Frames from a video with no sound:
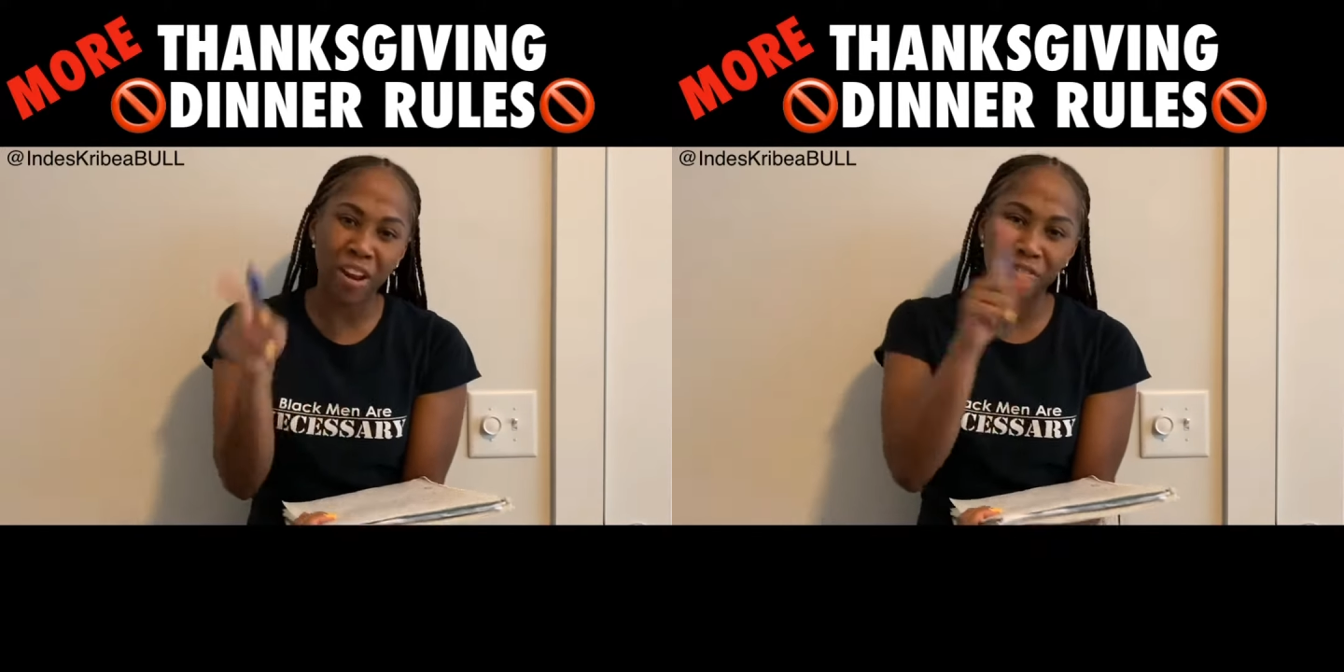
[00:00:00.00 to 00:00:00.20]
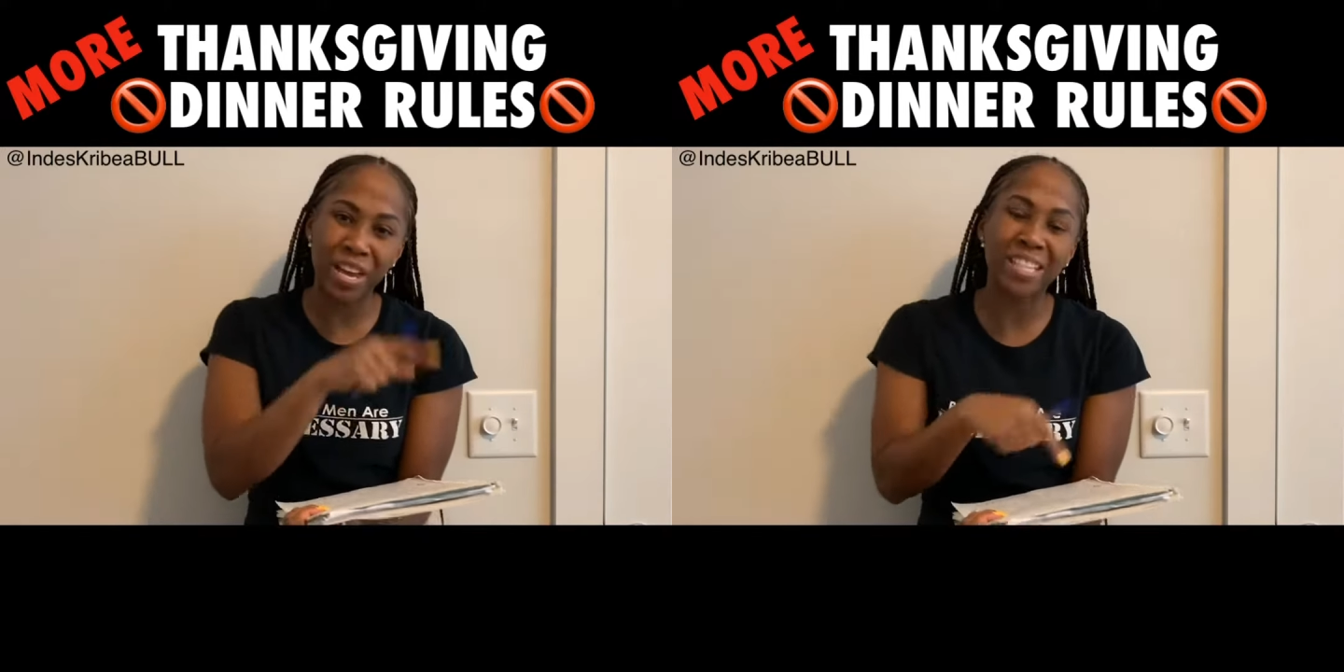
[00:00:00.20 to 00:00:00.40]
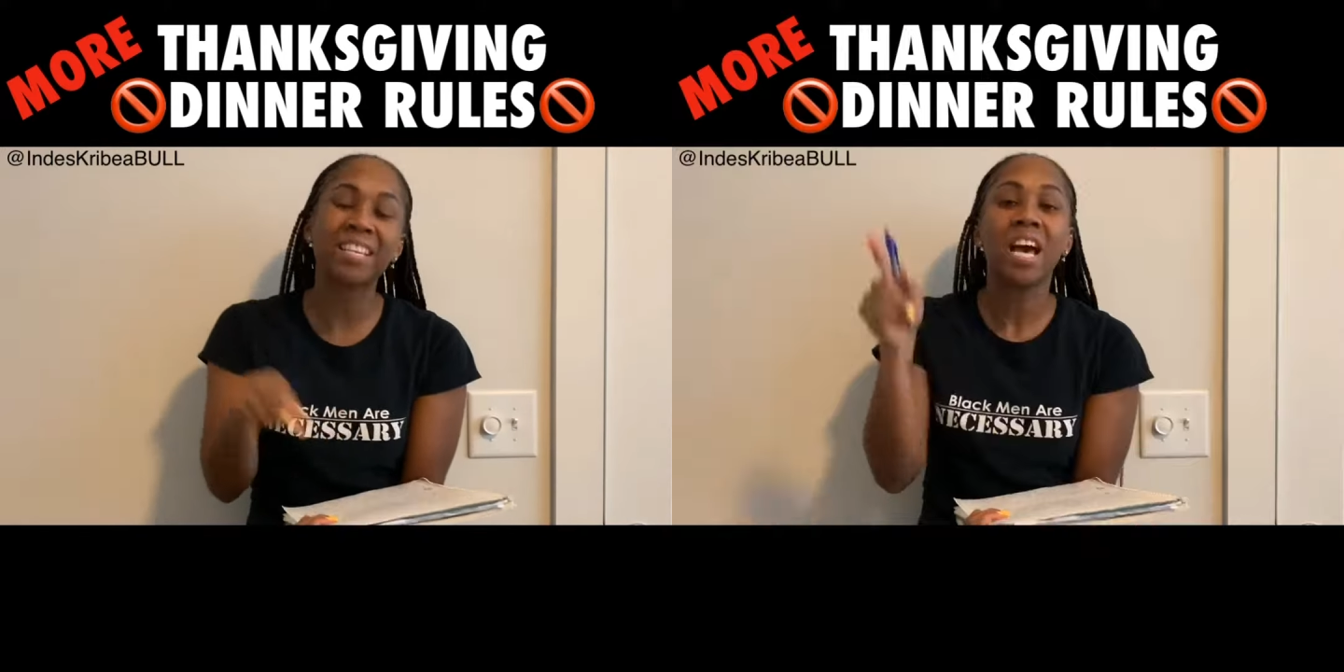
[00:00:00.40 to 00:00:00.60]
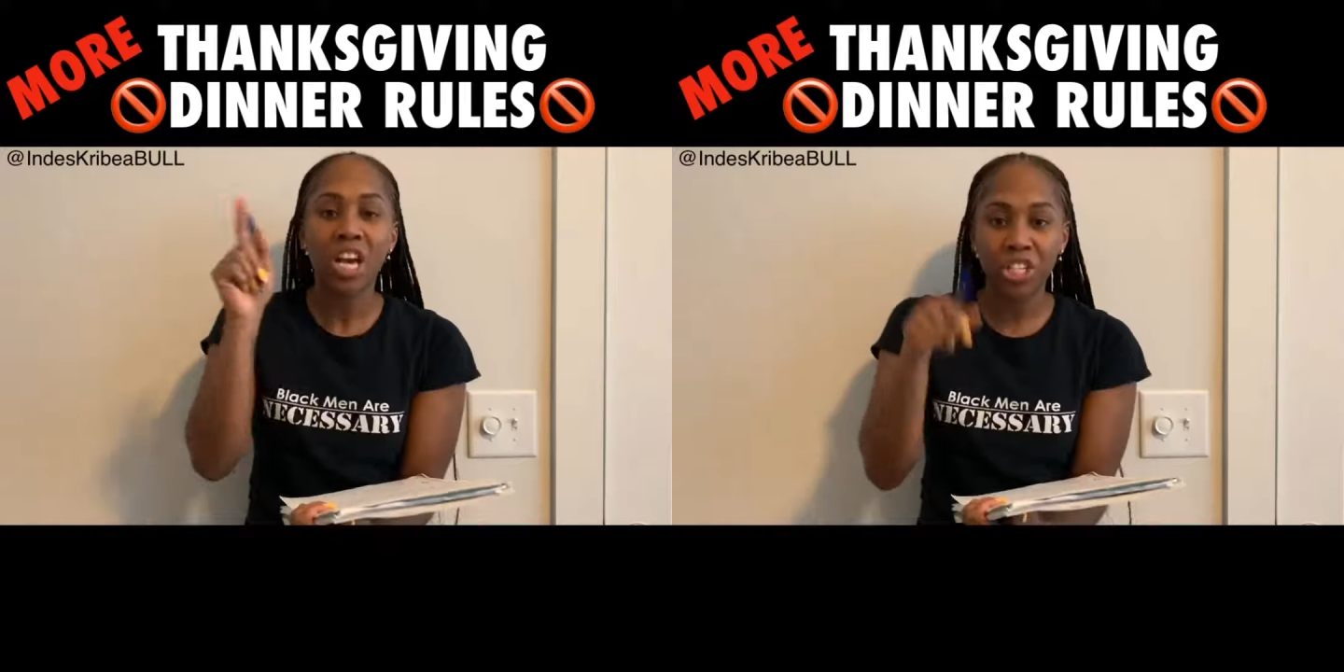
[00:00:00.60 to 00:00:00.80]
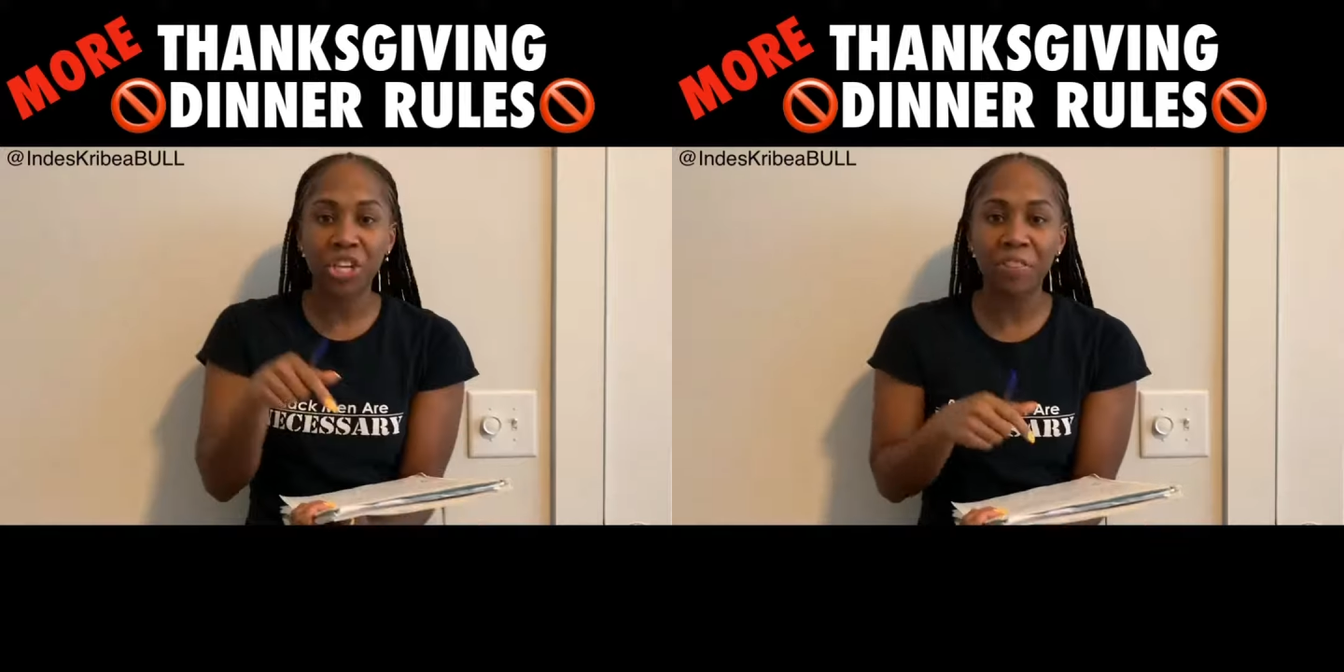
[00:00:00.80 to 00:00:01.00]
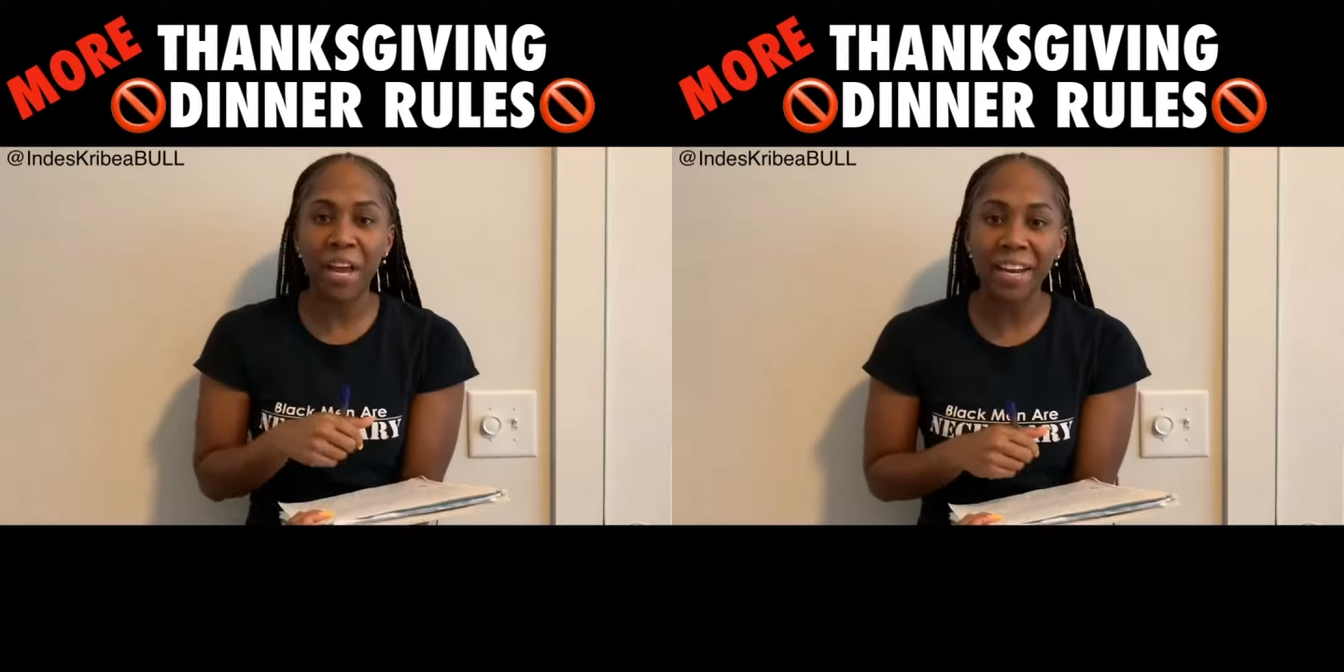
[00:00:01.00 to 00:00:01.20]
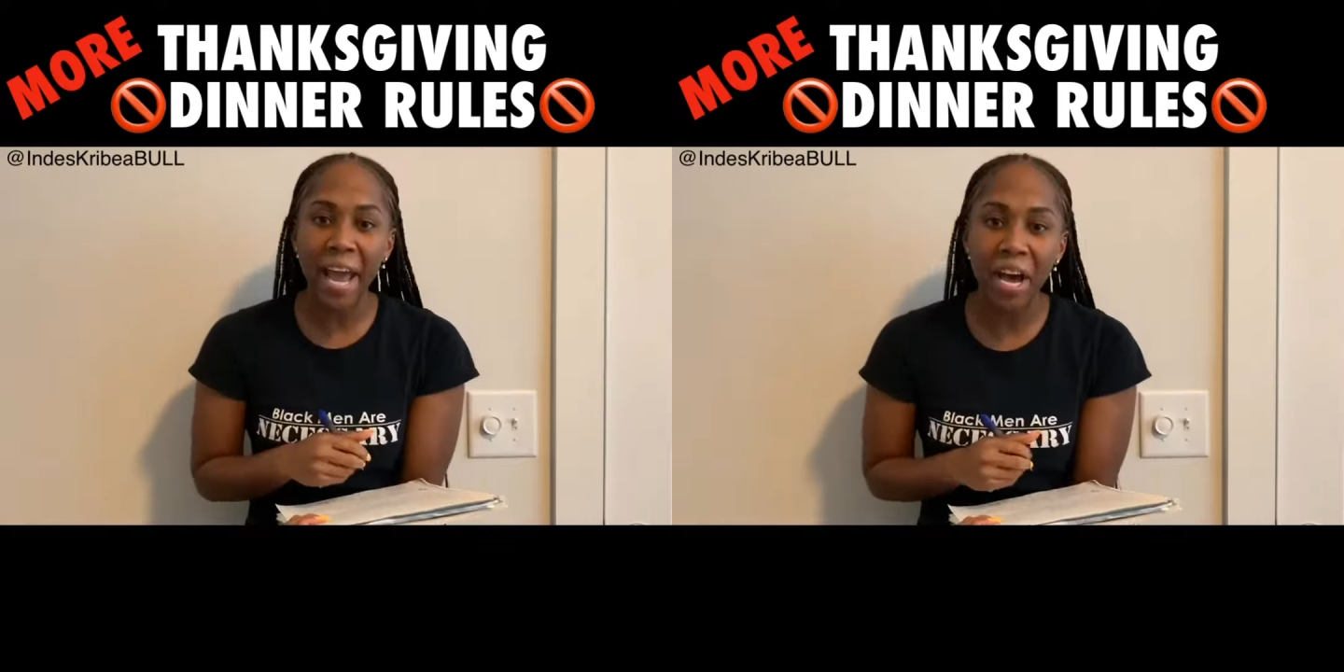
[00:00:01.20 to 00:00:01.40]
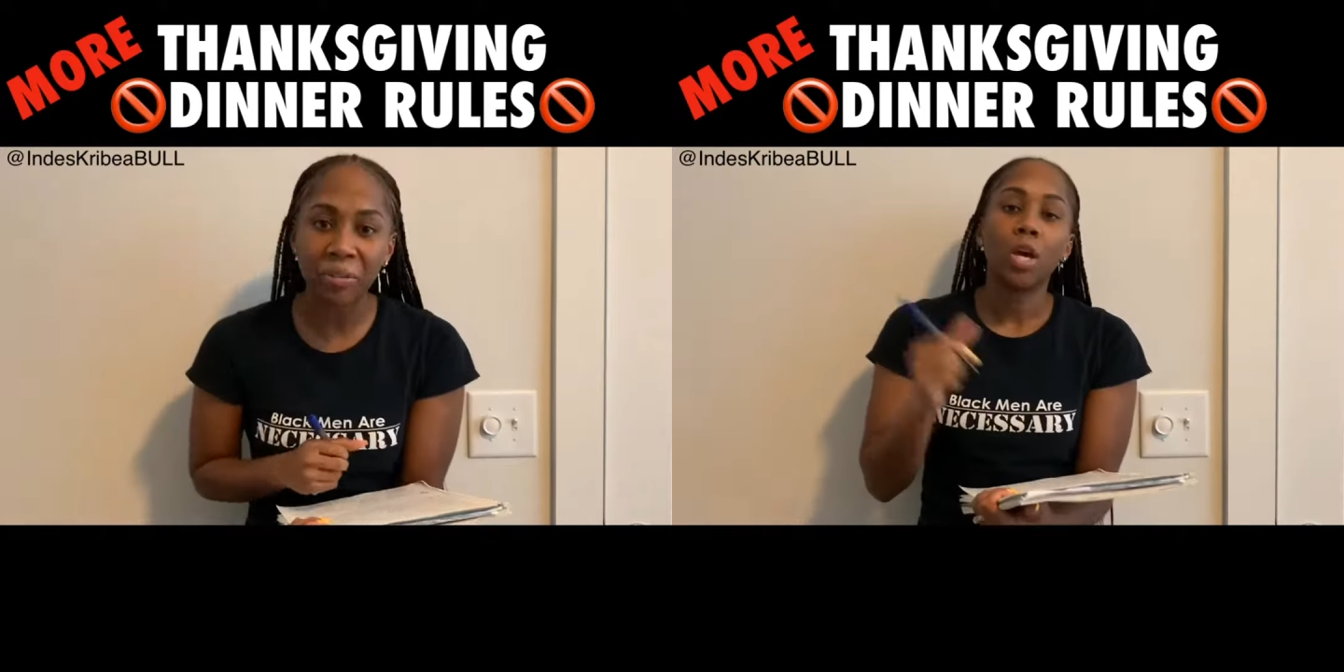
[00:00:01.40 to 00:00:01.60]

fix, shut that down.